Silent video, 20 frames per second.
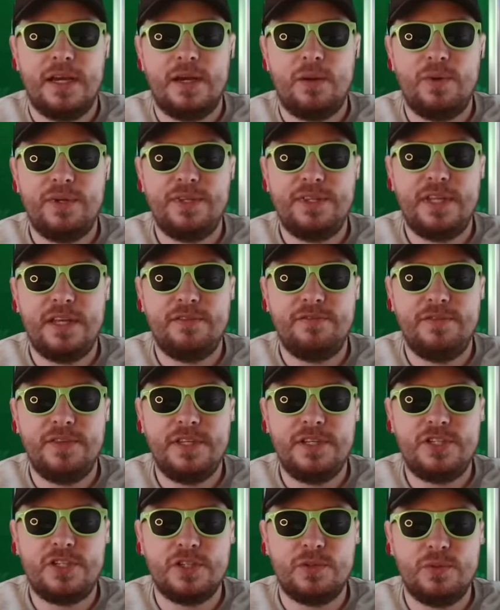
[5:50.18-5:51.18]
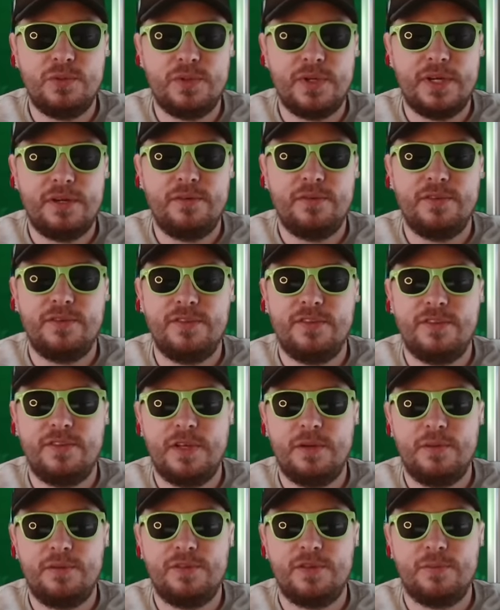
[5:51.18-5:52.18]
I want that feature. Ooh, 100,
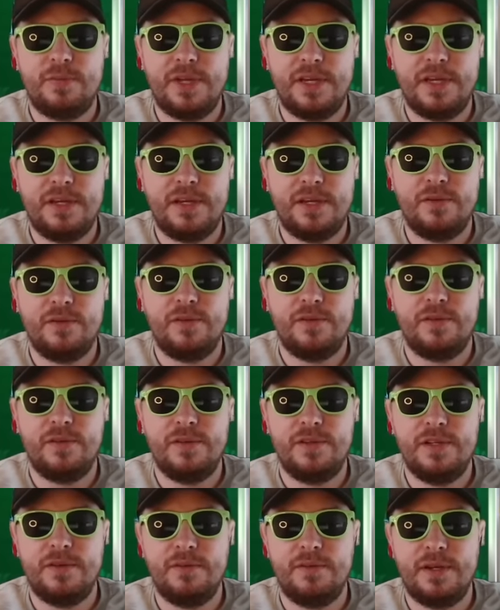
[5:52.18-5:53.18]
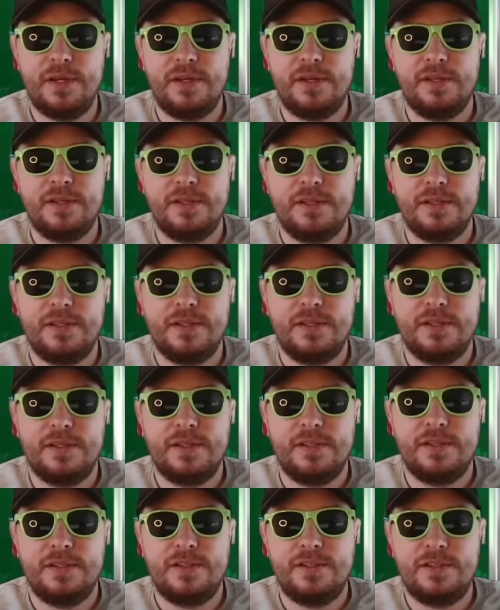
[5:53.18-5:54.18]
that was not bad. 113 Rand.
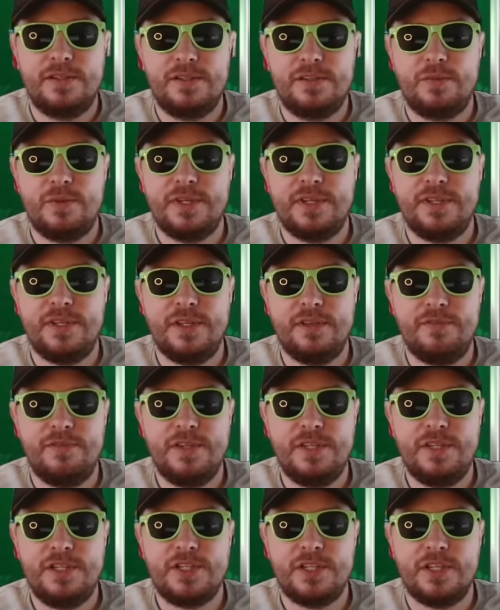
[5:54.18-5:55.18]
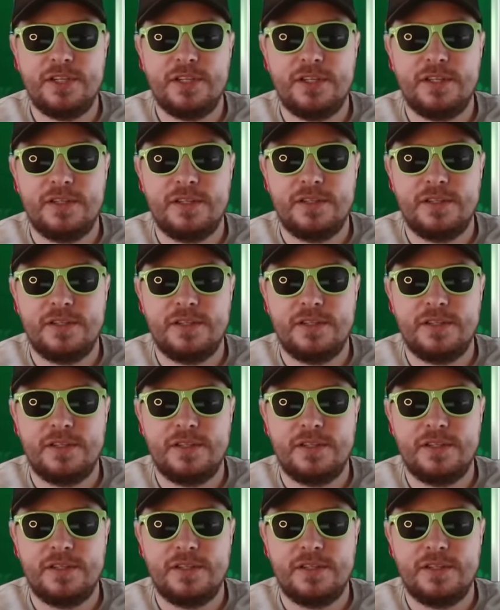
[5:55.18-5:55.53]
Just want that feature.